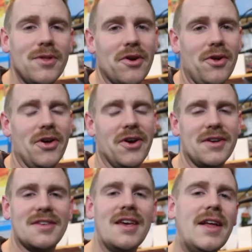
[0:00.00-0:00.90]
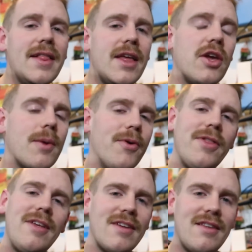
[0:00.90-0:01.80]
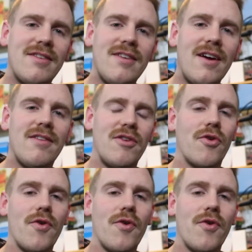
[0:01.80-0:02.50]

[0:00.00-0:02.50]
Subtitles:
little hooks. You can put these in studs in your